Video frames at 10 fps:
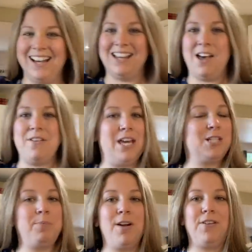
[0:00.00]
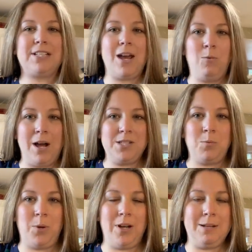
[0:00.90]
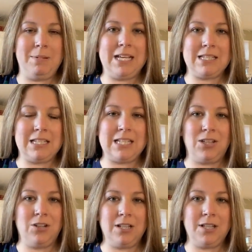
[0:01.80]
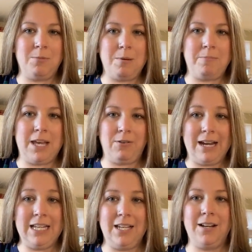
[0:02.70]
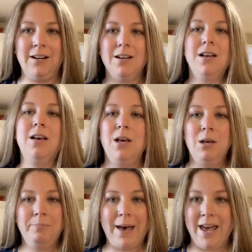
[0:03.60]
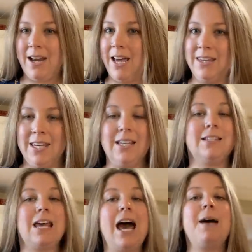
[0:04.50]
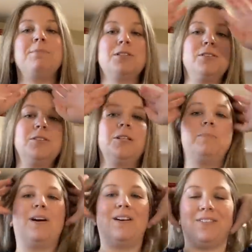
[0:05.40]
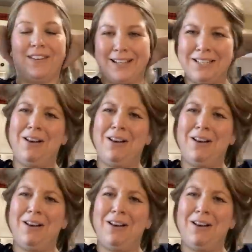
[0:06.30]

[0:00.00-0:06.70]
love it. It's perfect. I was worried because it did look a little bit big right here, but I think it's absolutely perfect.